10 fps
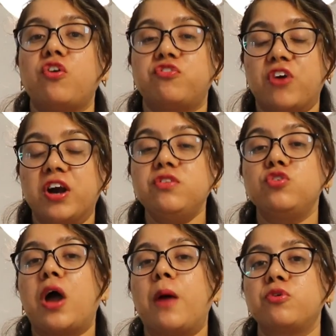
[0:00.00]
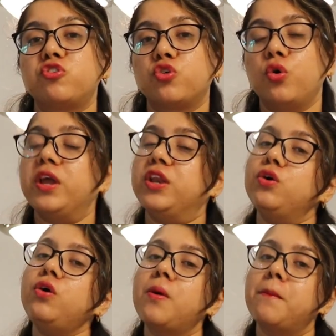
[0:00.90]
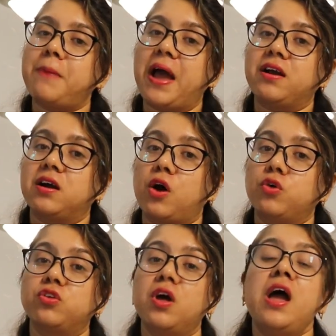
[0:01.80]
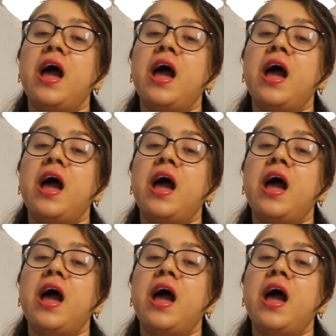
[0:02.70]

of funds you have to show in your bank accounts.